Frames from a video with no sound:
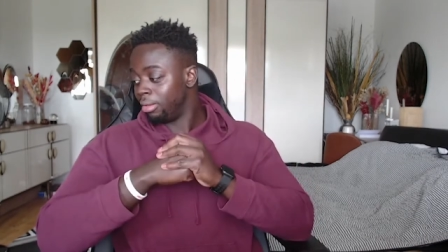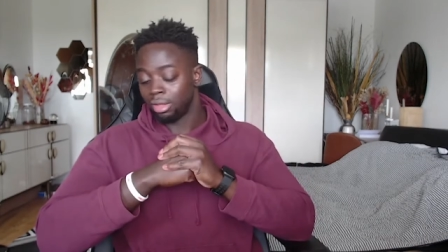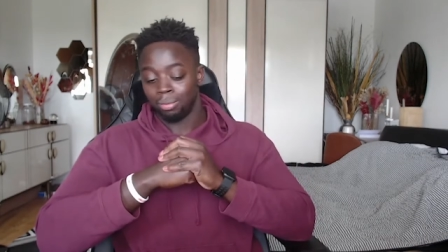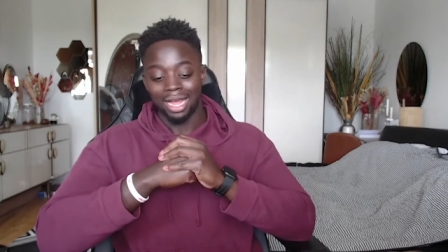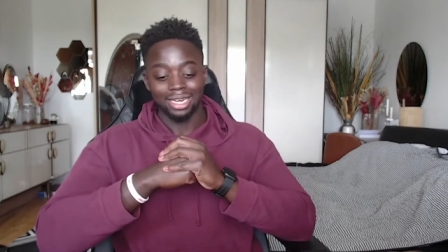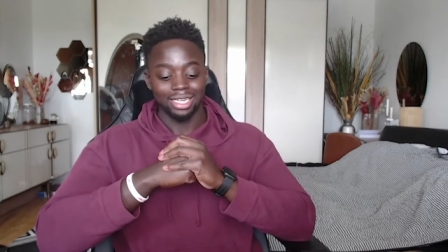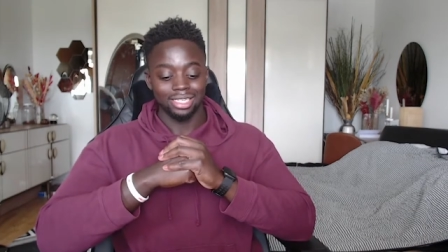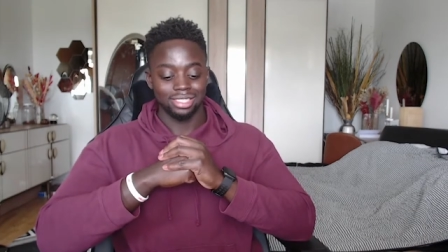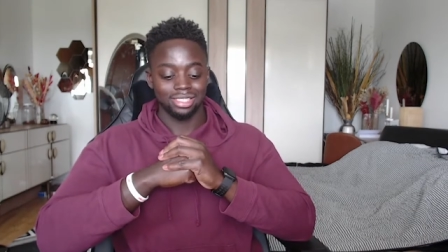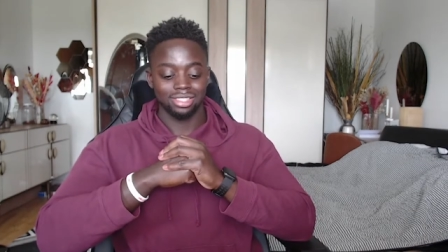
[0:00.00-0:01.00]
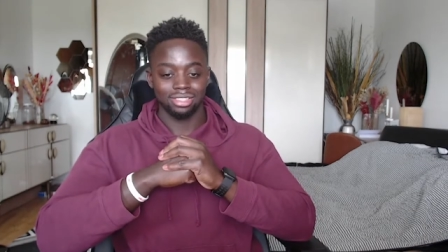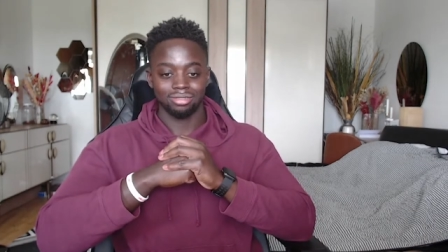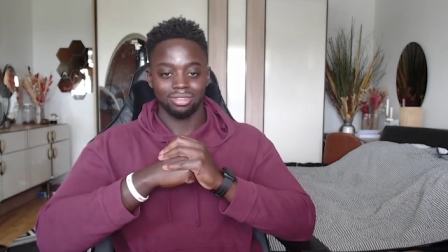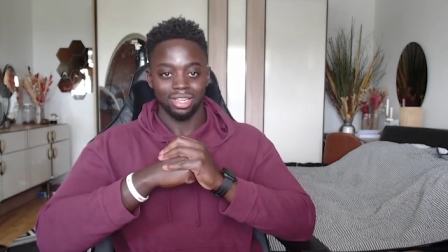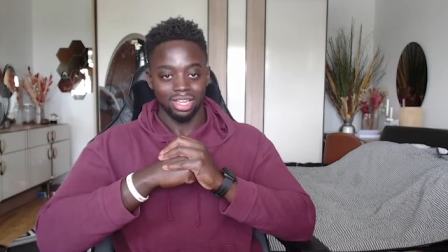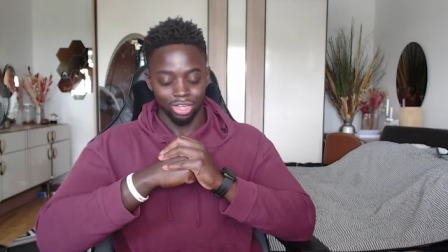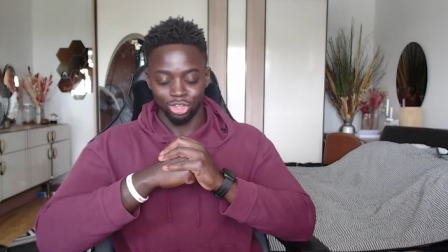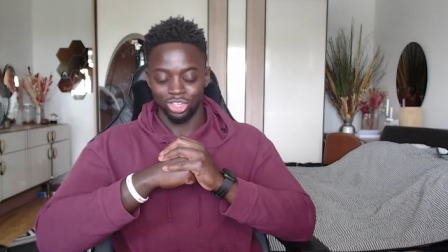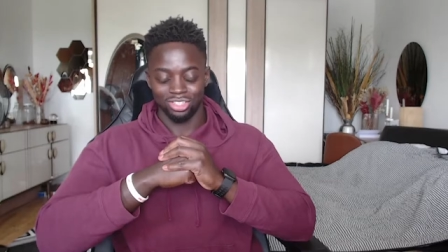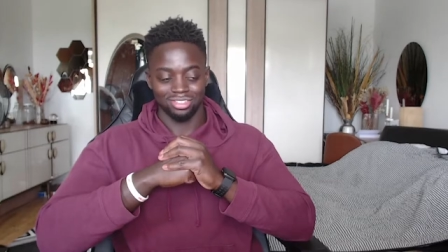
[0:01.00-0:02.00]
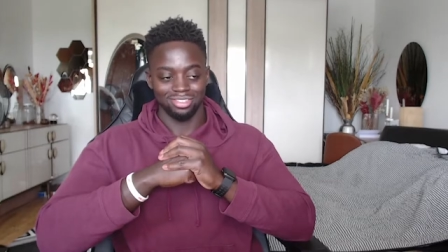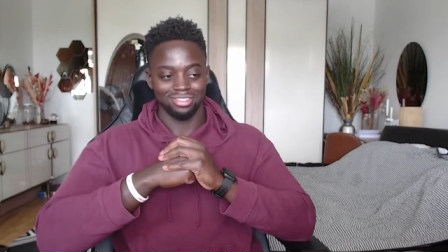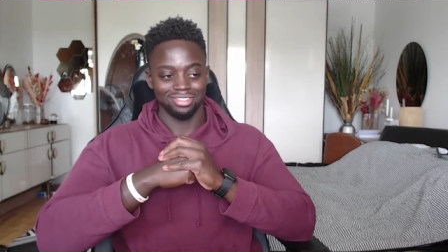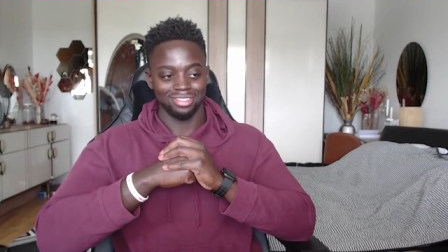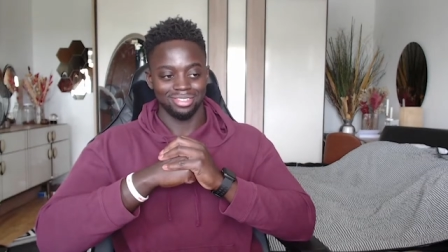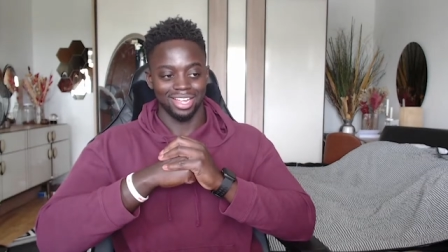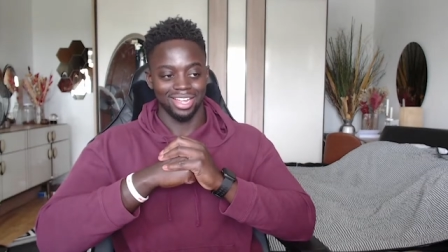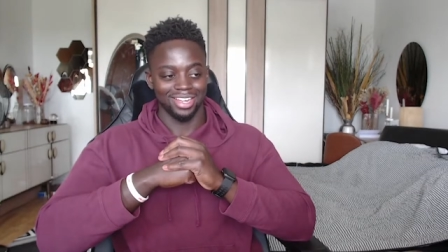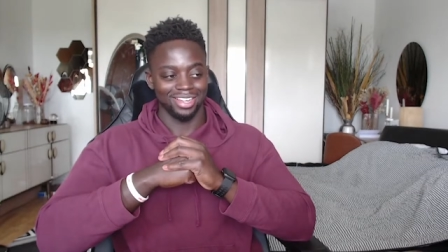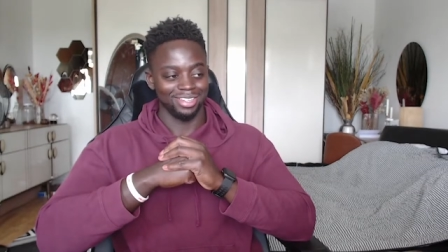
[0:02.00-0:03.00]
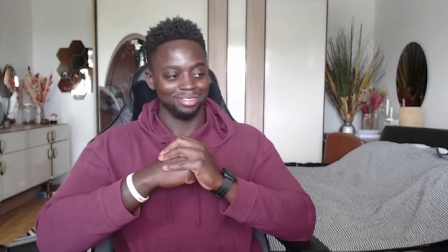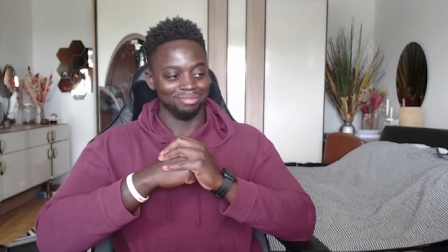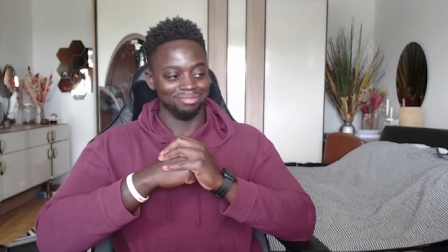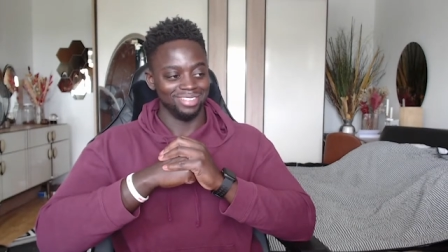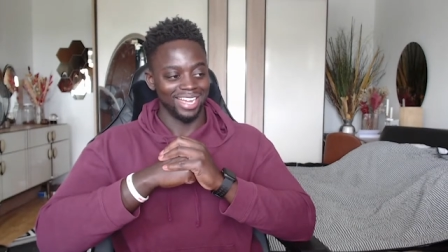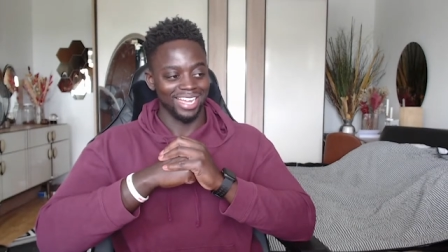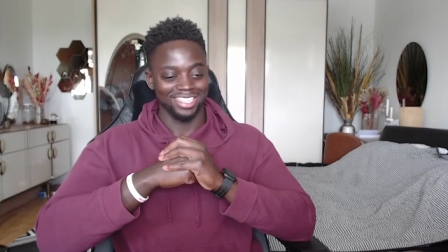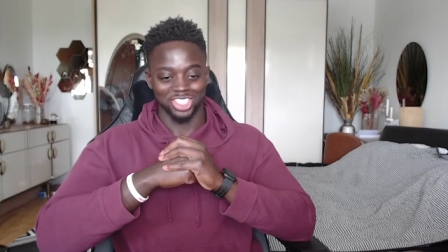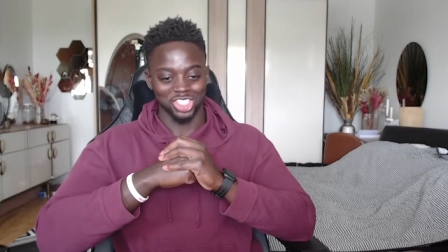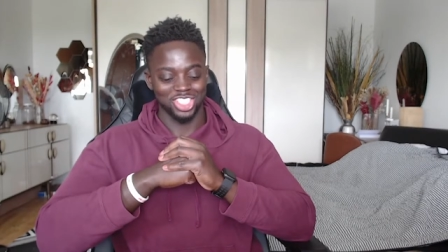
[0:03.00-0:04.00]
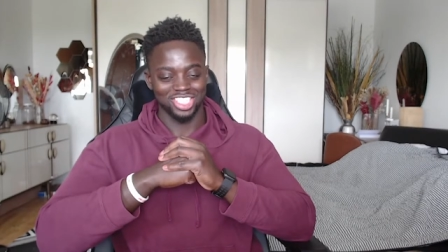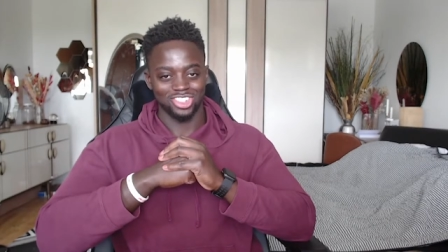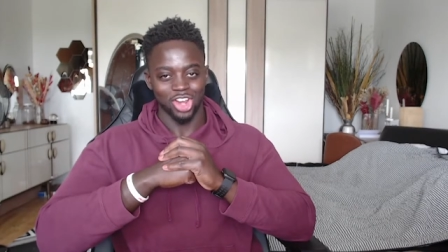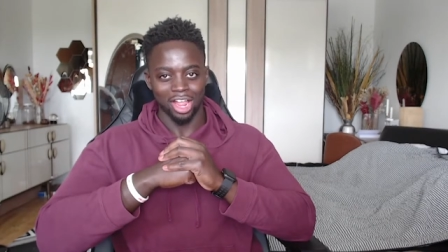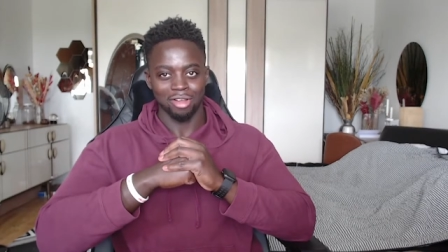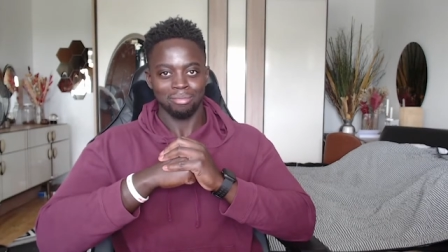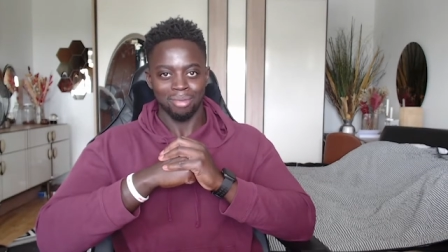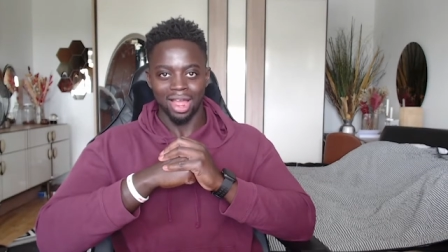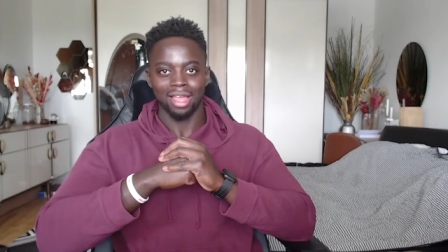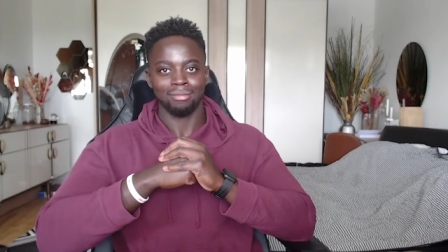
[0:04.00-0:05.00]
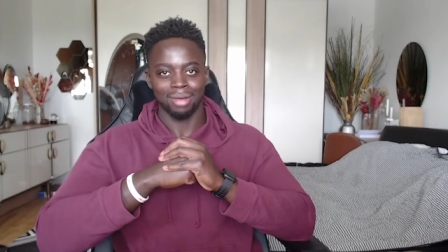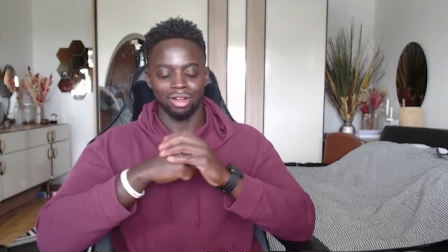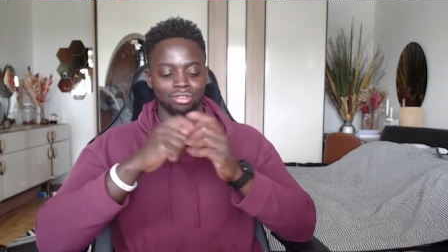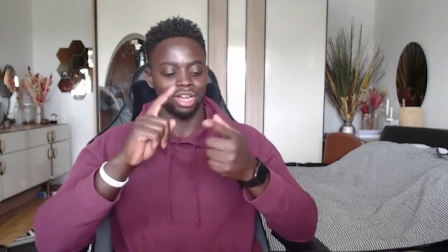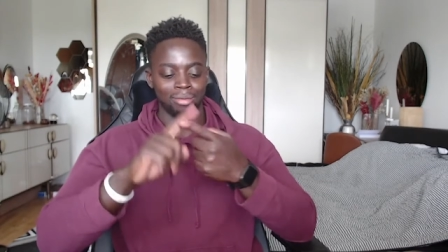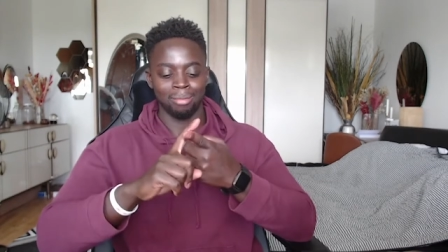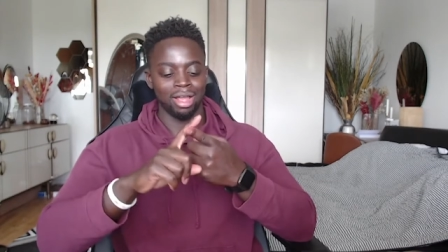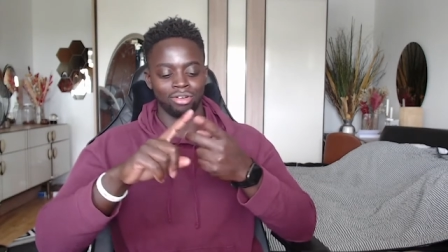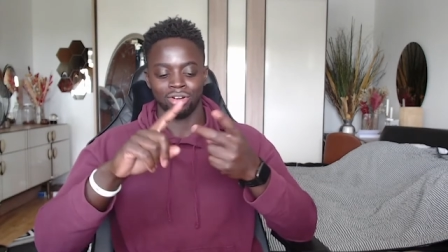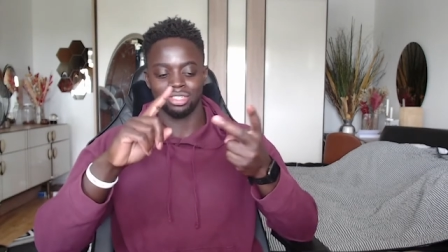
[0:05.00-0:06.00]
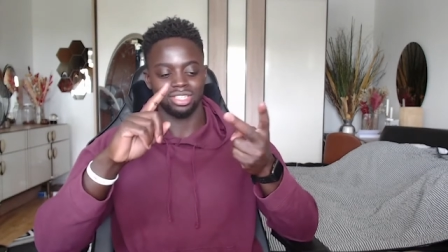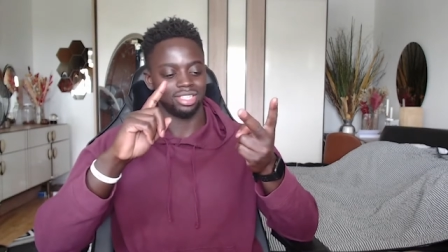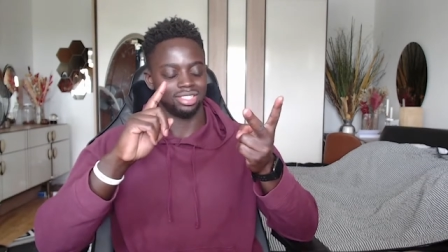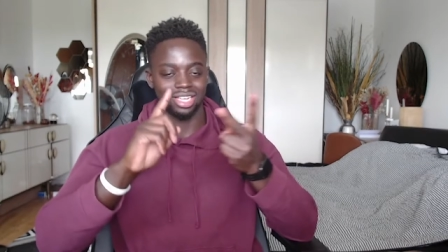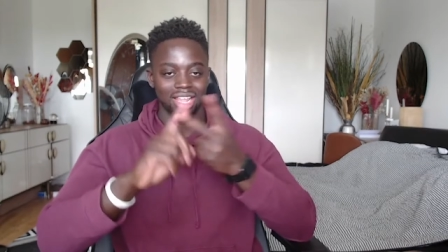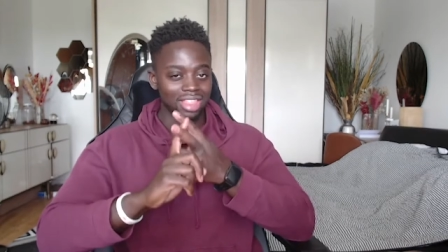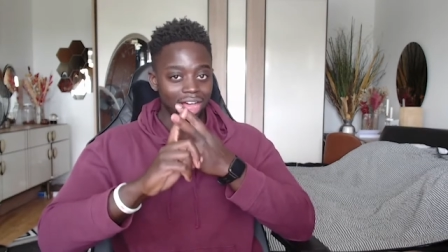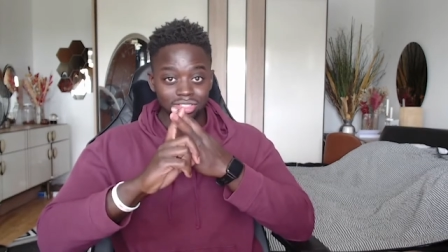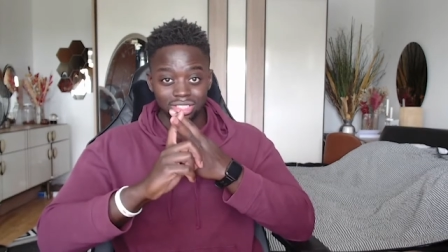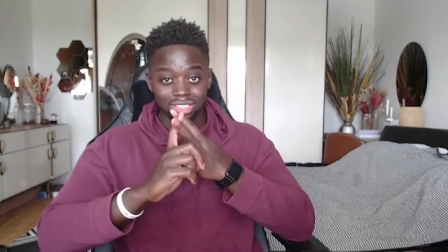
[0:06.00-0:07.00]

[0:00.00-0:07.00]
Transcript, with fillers: the plan is eat good um, and just track my track my macros. ten thousand